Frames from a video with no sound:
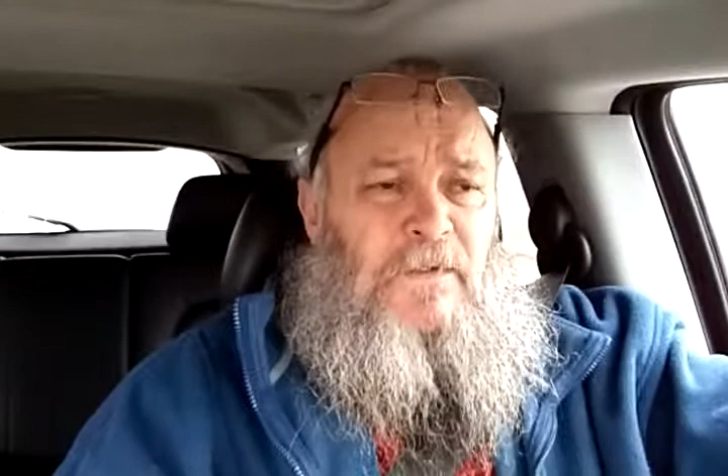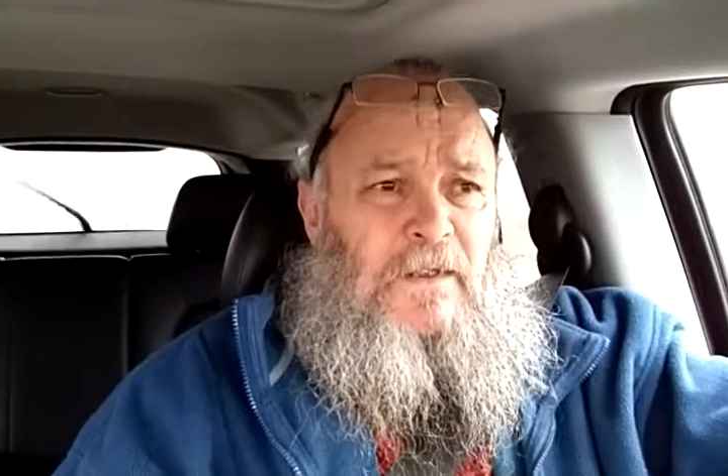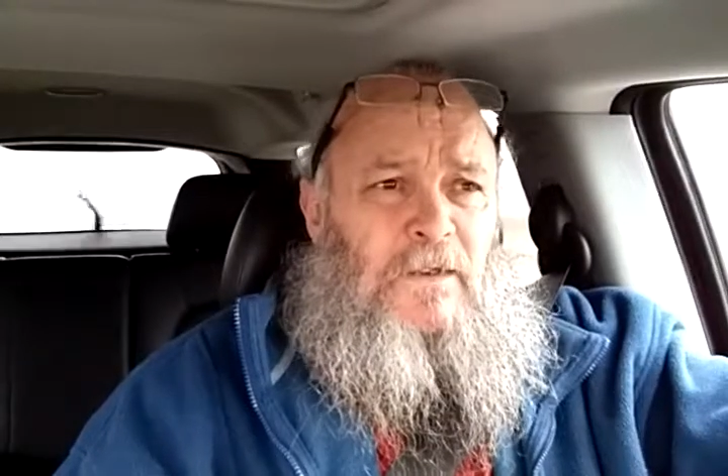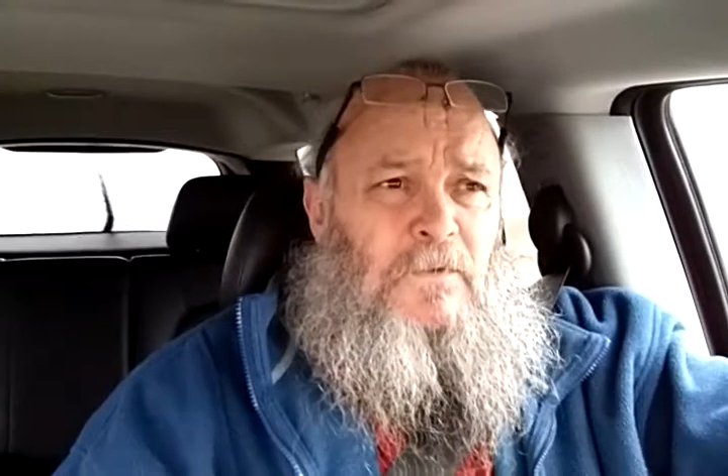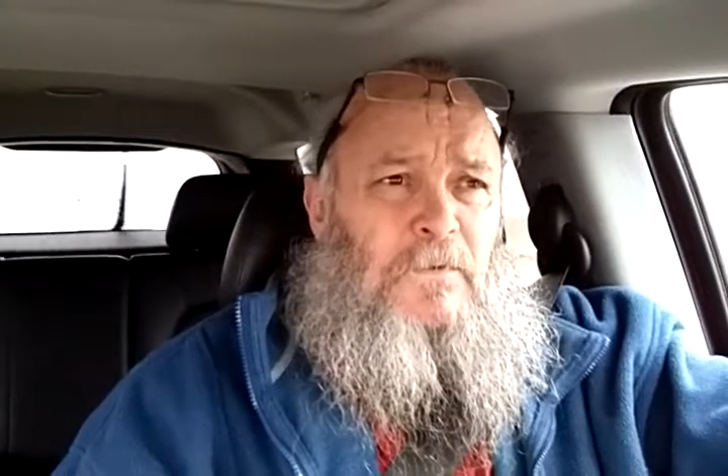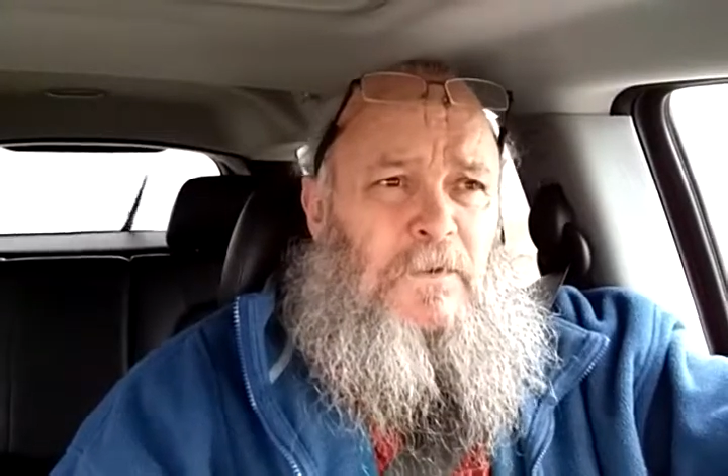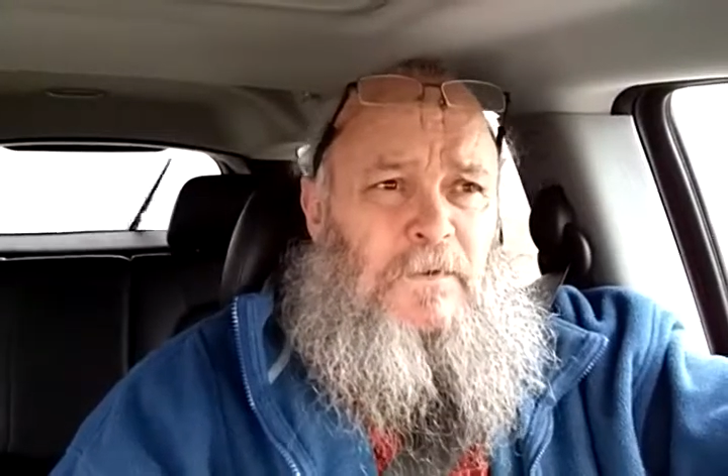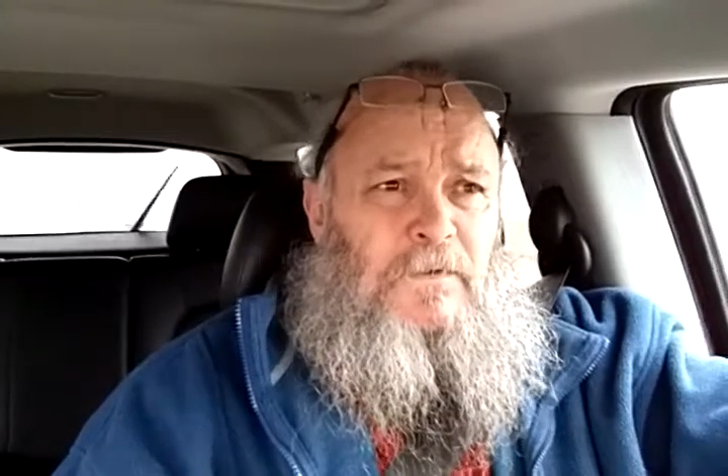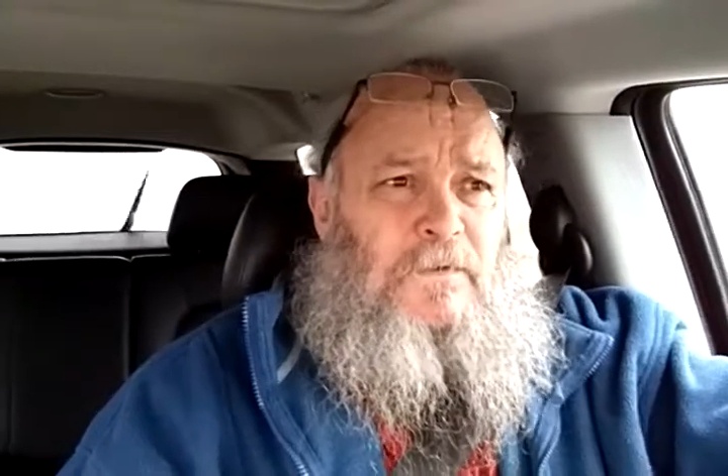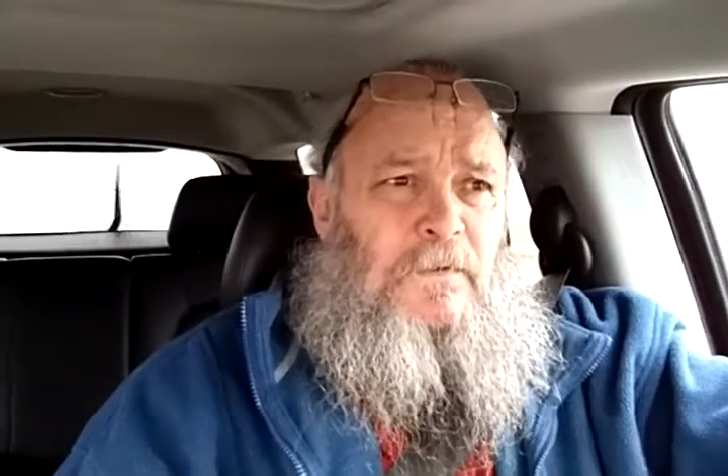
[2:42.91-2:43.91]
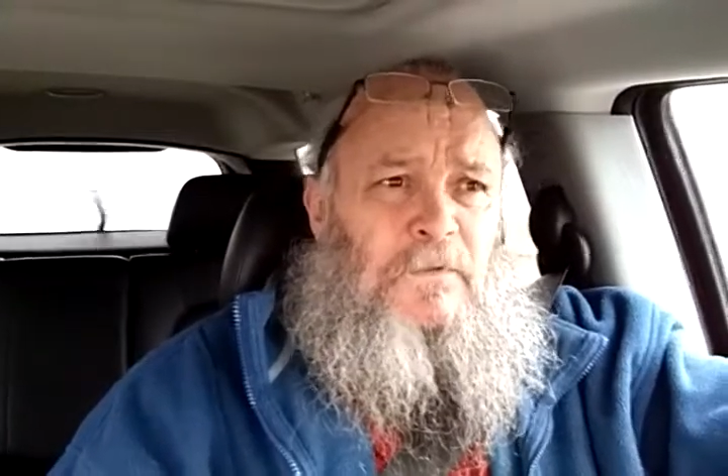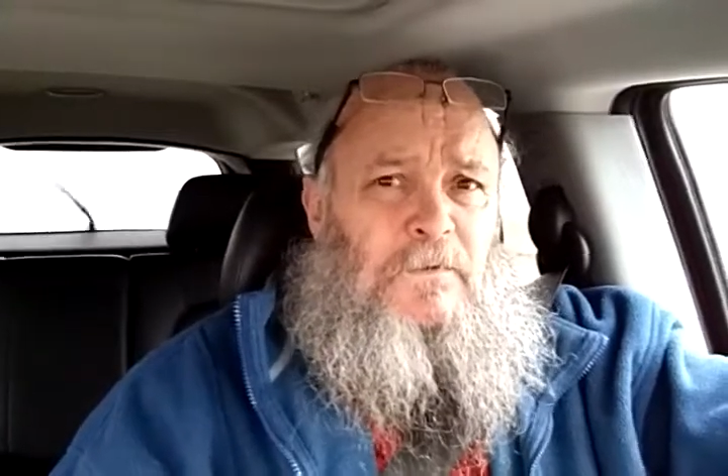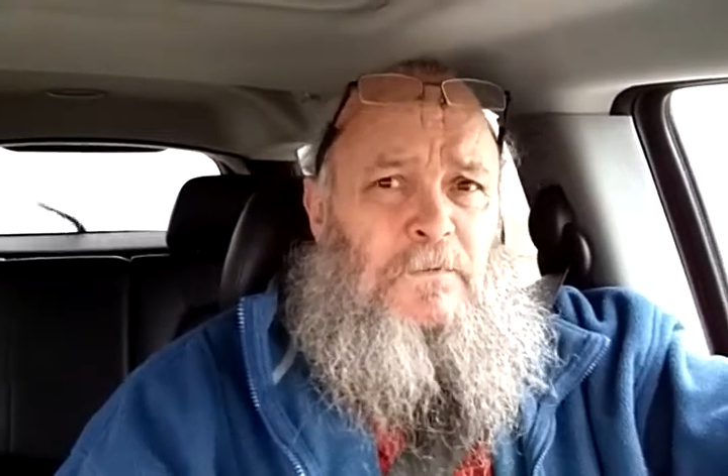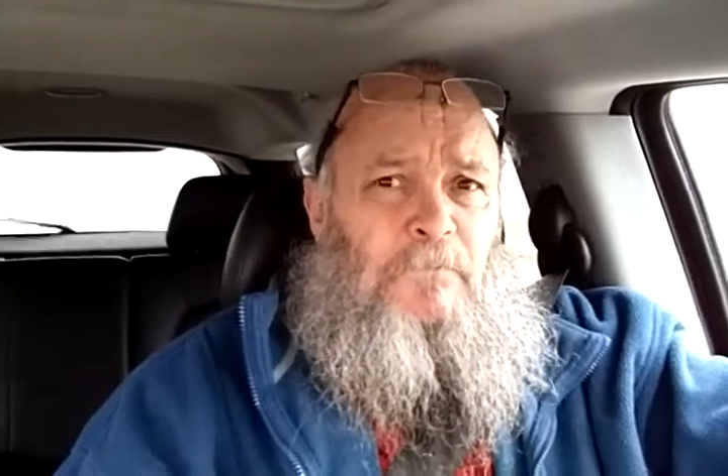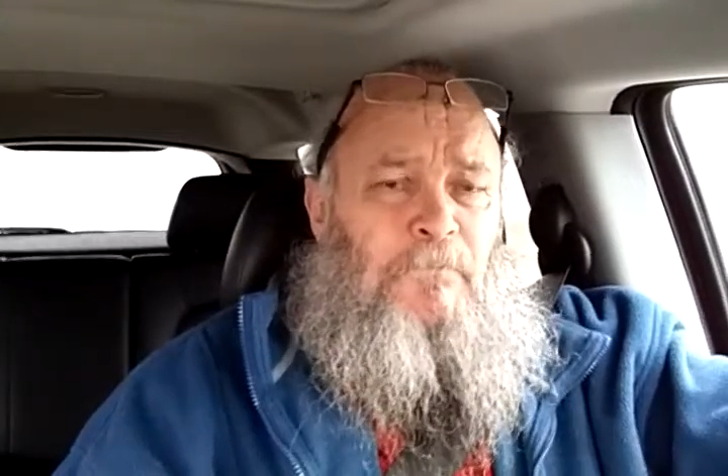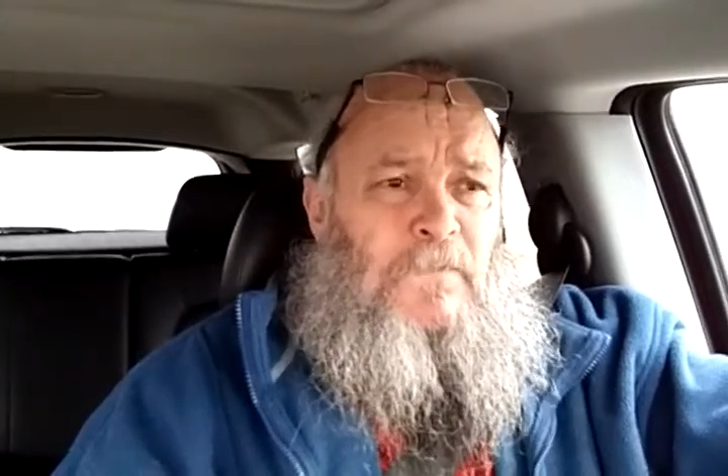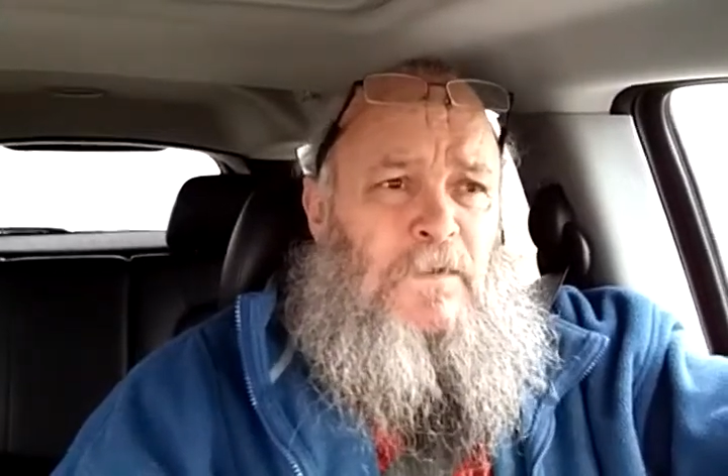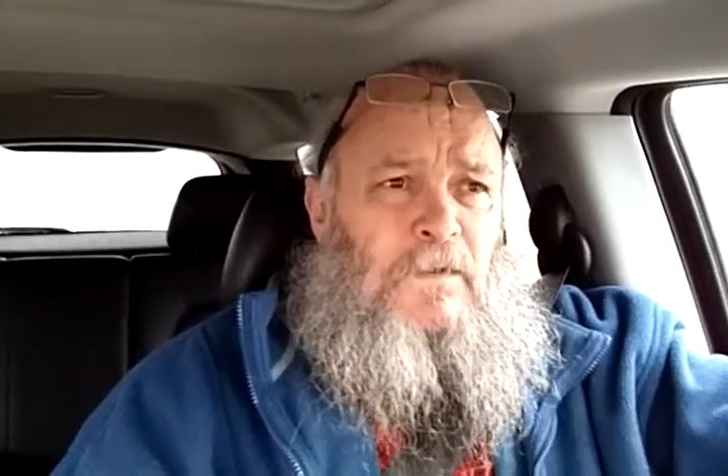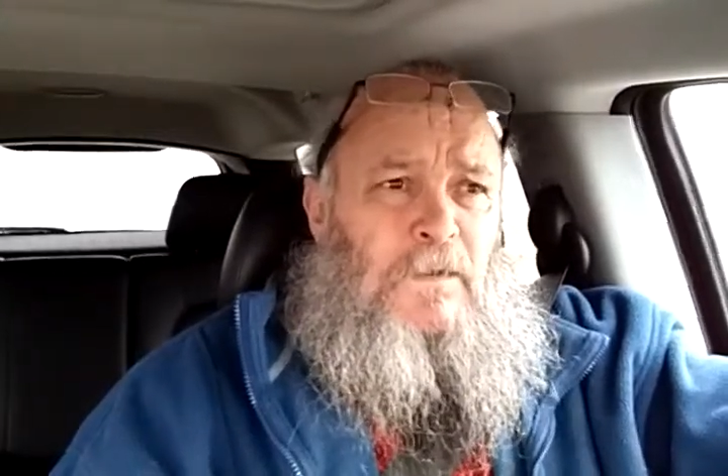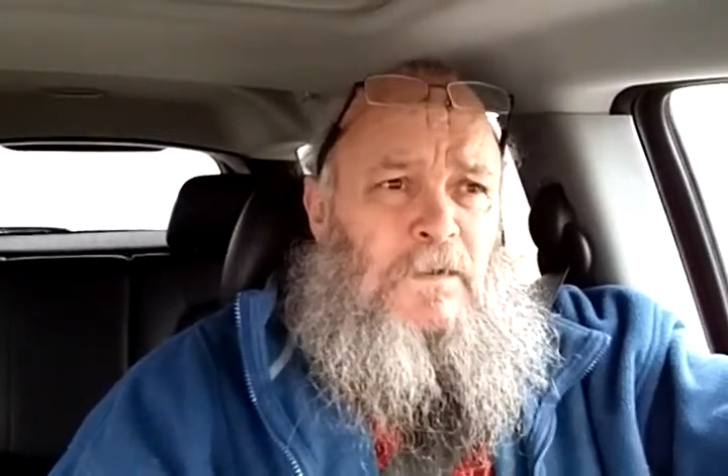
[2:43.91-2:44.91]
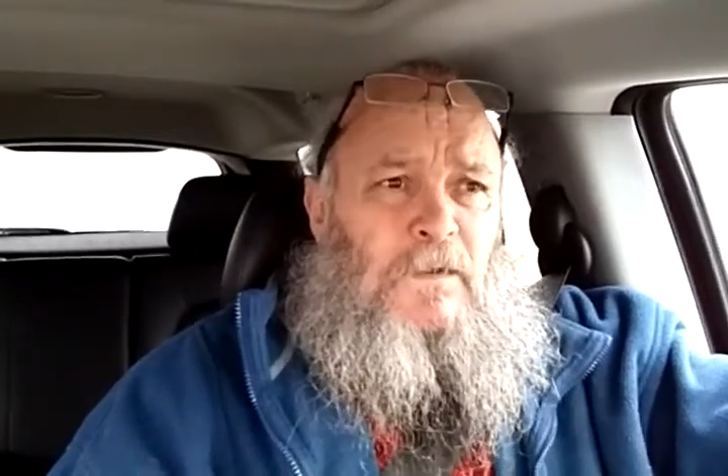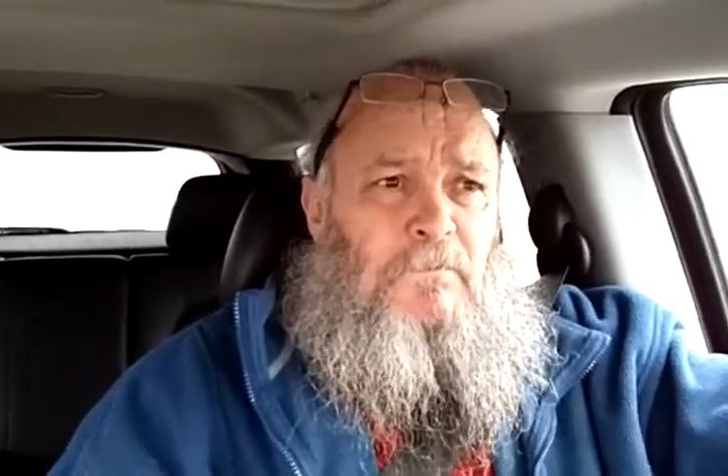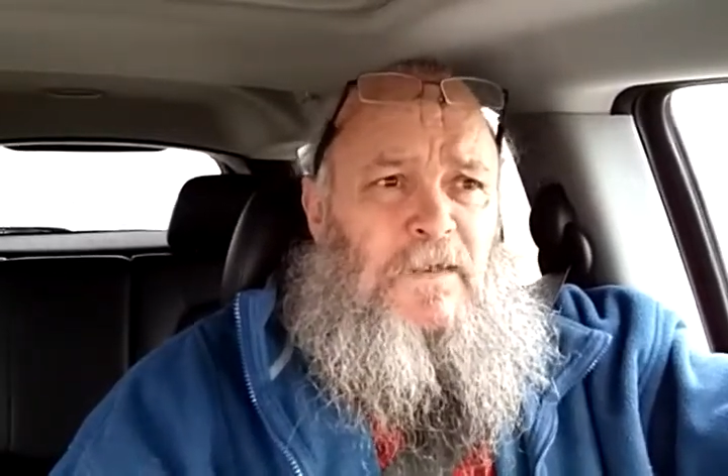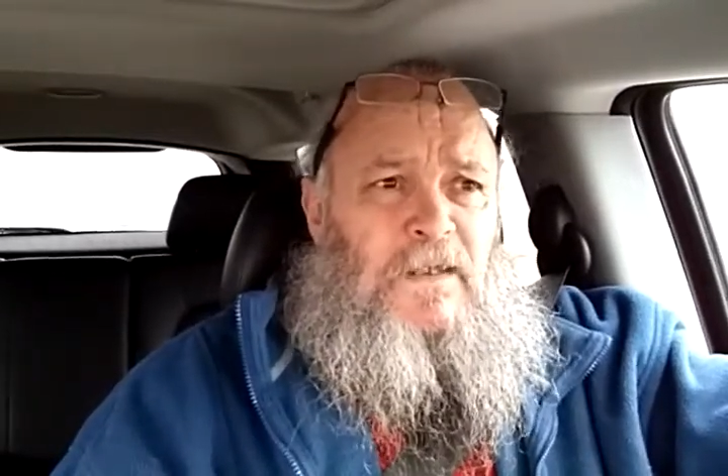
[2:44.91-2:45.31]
They don't want to